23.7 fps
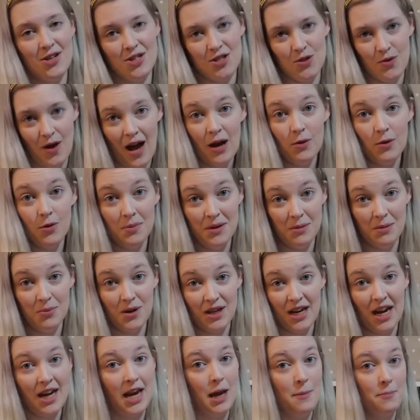So I will be
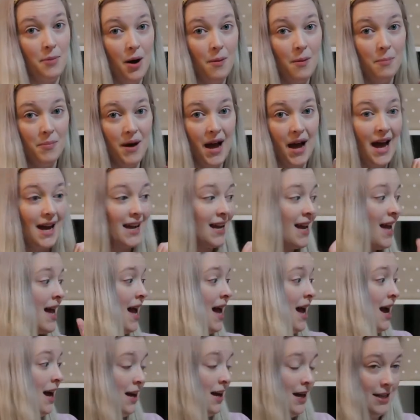bringing a pump bag,
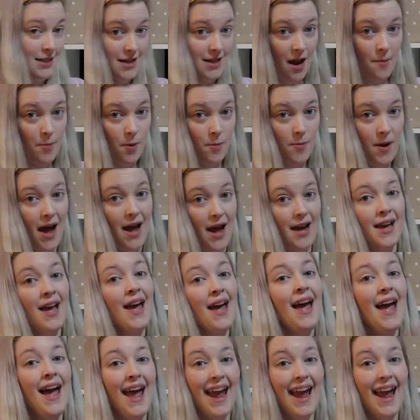a diaper bag,